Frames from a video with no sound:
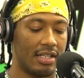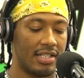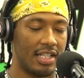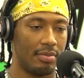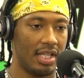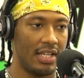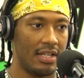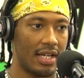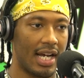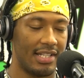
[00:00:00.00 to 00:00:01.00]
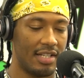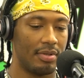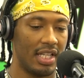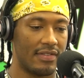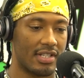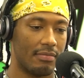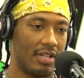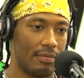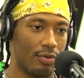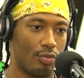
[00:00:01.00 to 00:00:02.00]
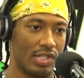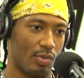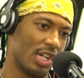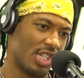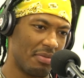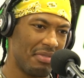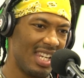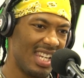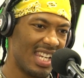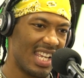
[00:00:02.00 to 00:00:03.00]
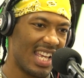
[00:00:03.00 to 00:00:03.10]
did believe some people was watching me,